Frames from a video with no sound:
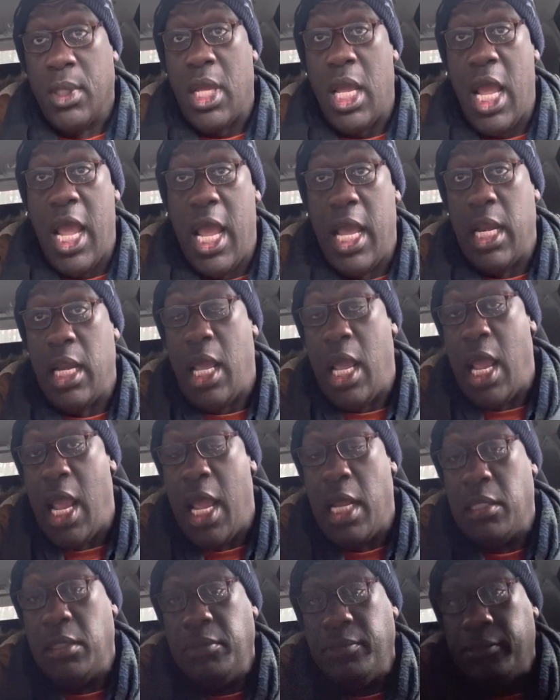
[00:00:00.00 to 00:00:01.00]

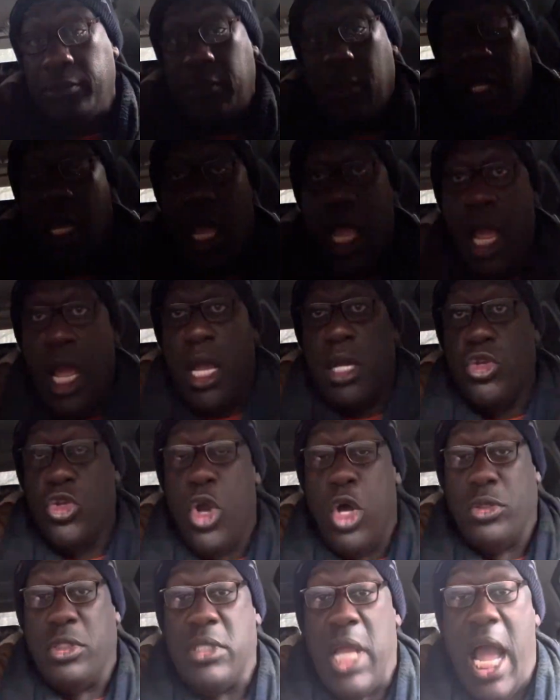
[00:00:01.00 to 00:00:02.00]
and you
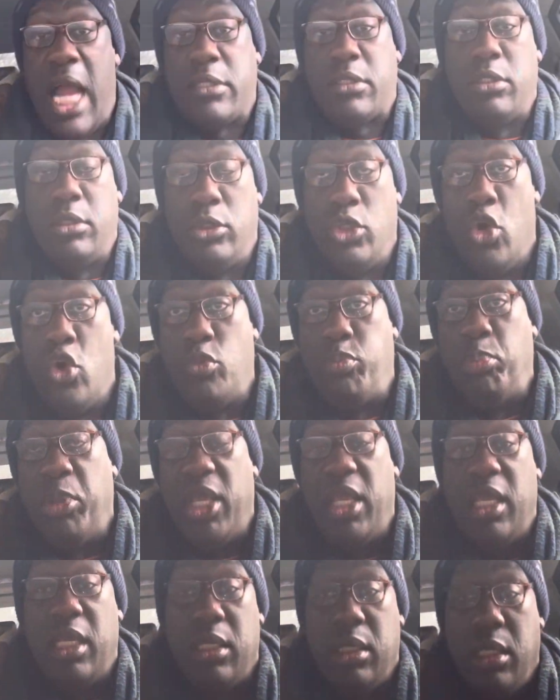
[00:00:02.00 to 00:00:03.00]
know, Dr. Luke,
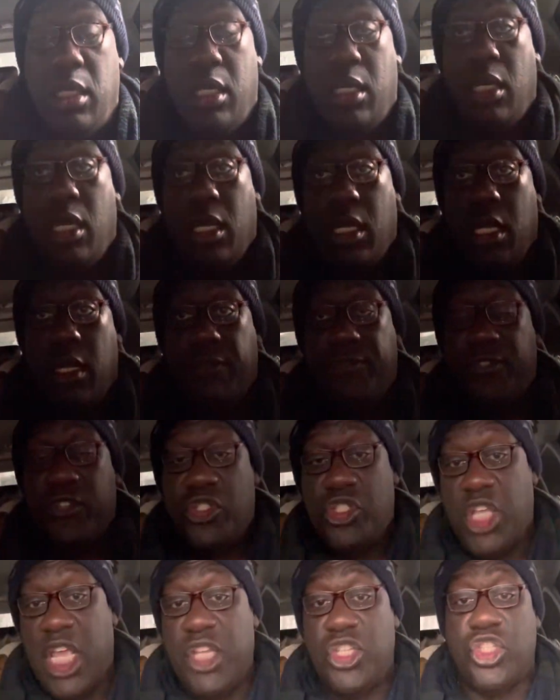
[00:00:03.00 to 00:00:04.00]
being a
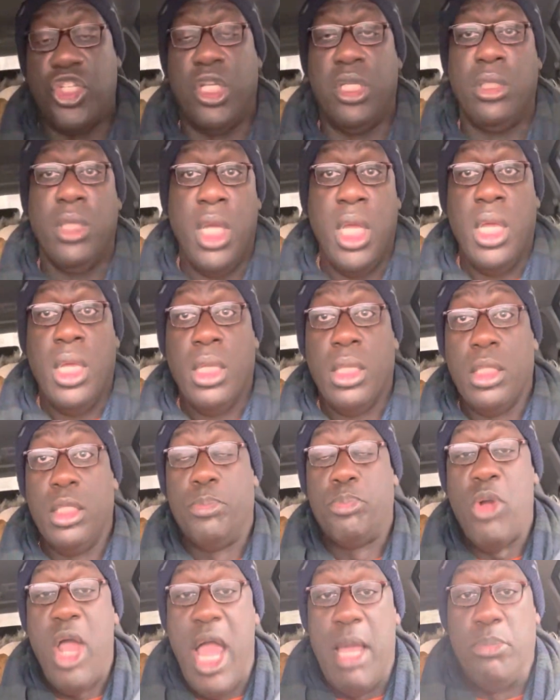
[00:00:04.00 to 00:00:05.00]
physician, he
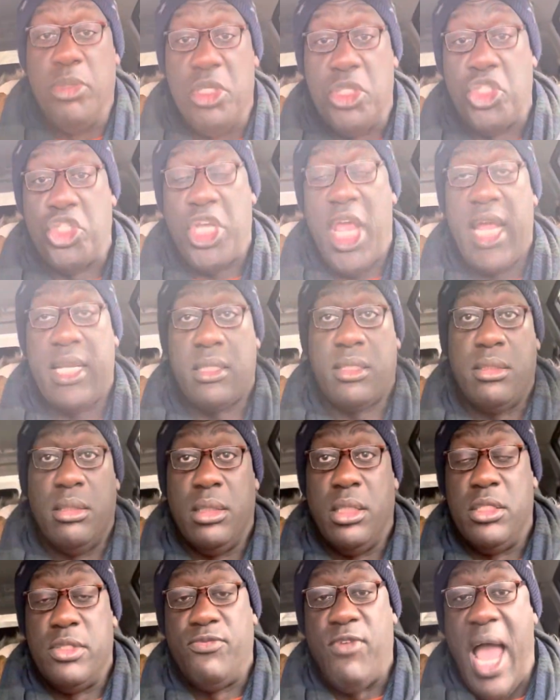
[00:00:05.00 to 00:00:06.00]
probably checked
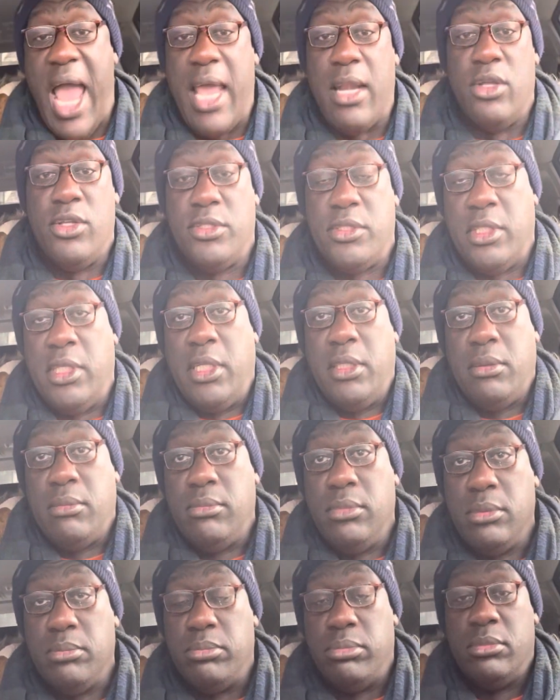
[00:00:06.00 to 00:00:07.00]
his vitals and
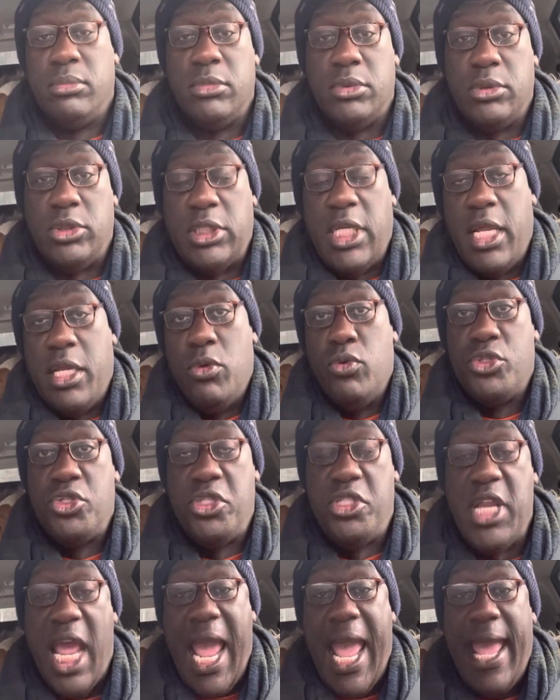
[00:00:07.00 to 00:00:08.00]
said he was
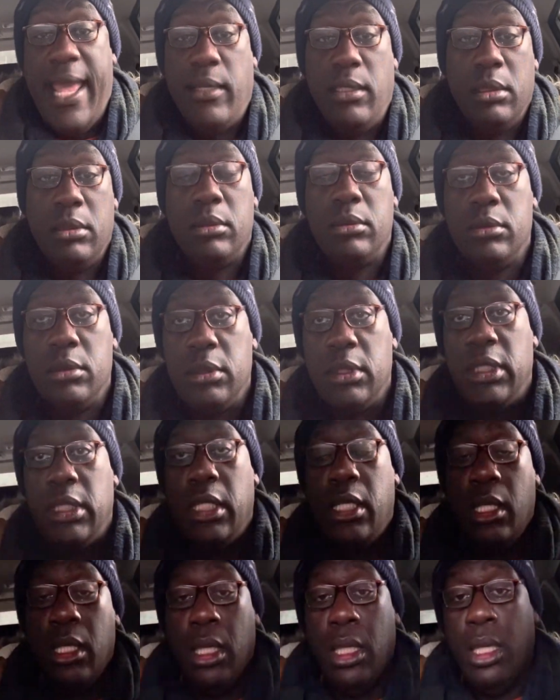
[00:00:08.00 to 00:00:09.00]
dead.
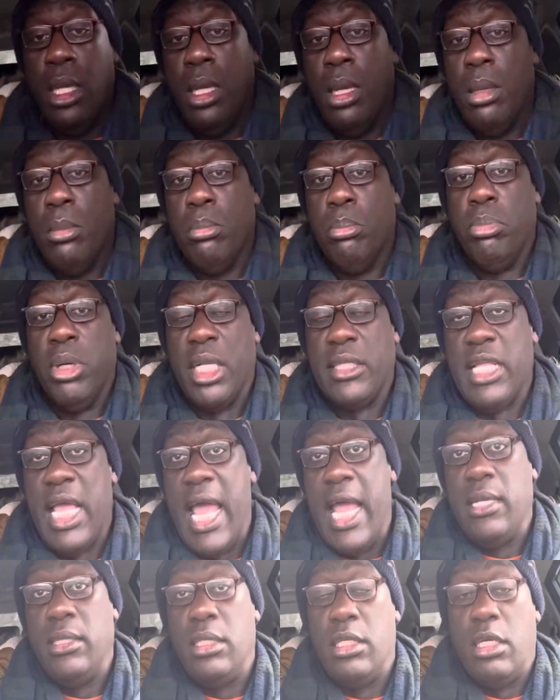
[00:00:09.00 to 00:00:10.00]
But
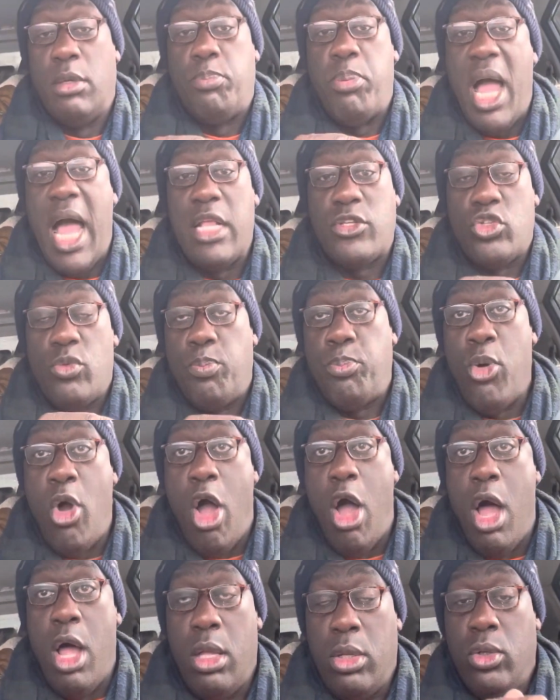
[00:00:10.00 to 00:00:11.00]
then the Apostle
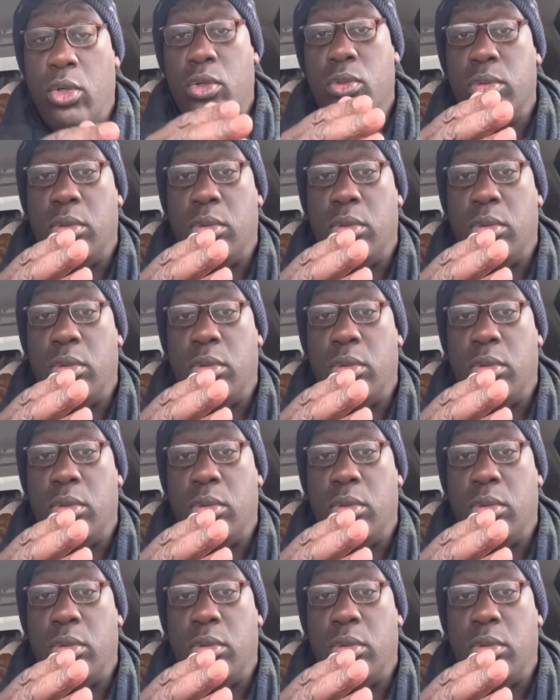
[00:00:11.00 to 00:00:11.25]
Paul, who